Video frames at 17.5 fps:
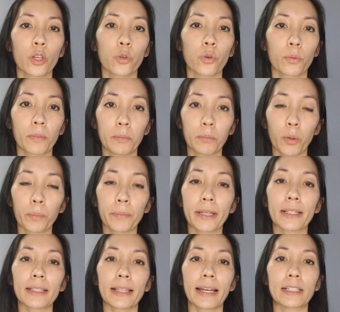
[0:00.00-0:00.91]
your
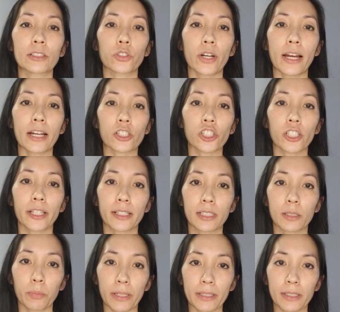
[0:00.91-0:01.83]
meibomian glands are actually
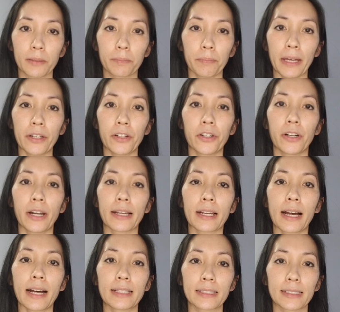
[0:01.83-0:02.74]
expressing better and
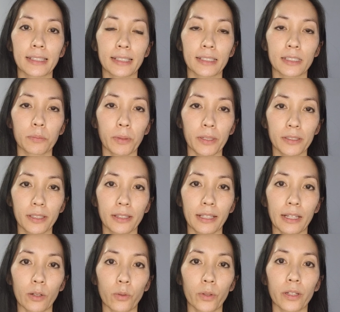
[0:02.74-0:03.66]
constantly expressing
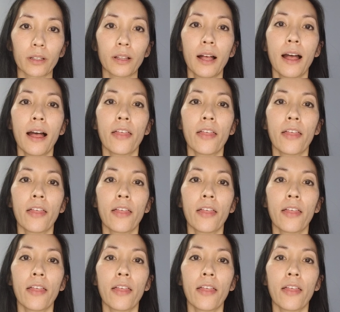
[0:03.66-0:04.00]
that oil,